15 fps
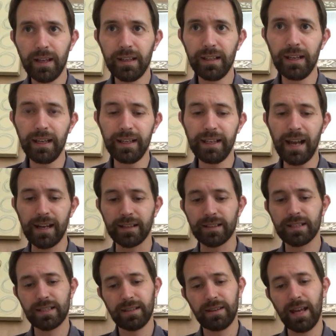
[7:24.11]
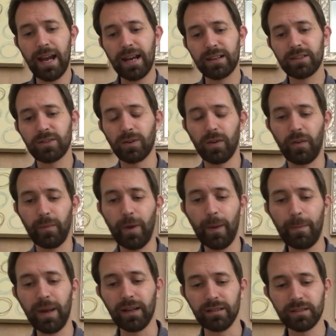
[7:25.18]
Lily yanked the hacksaw from her
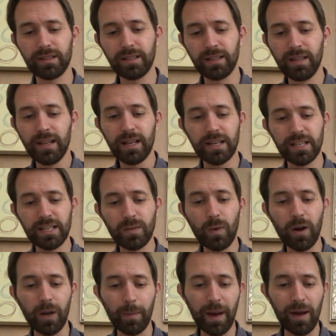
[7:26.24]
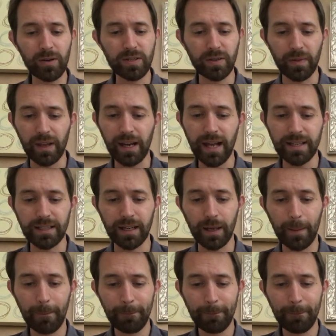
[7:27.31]
belt and swung about on the ladder.